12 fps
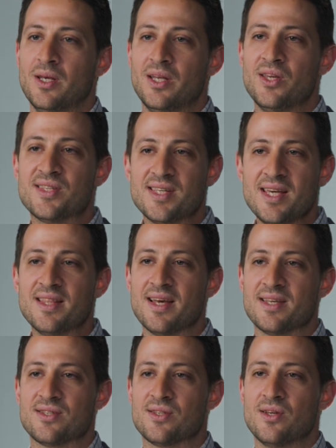You see
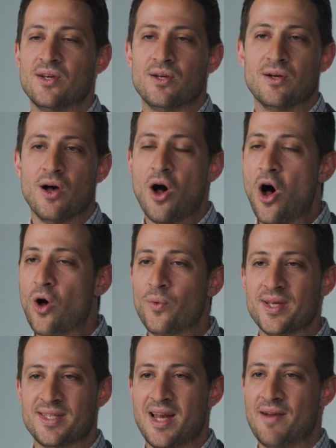this
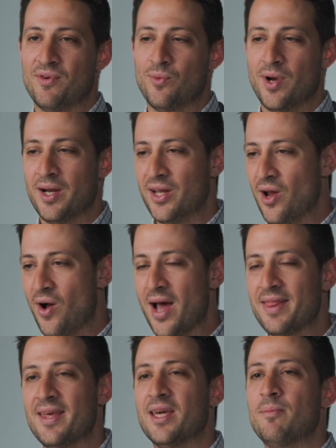always and everywhere. I
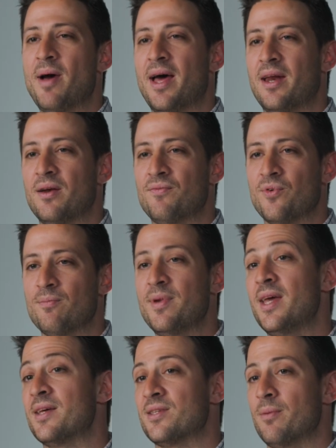think about it for
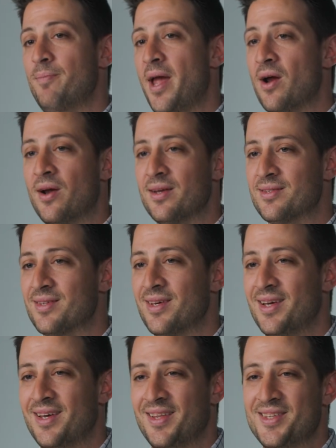me as a parent.
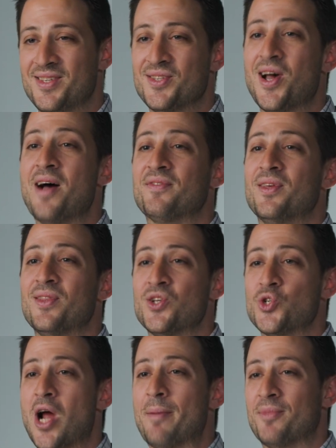This is often the
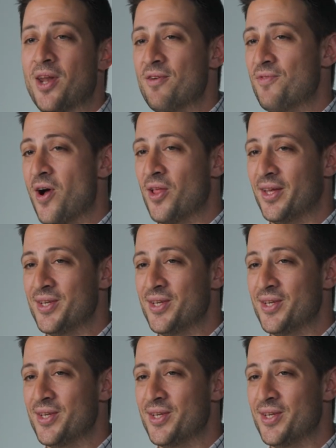trap that I fall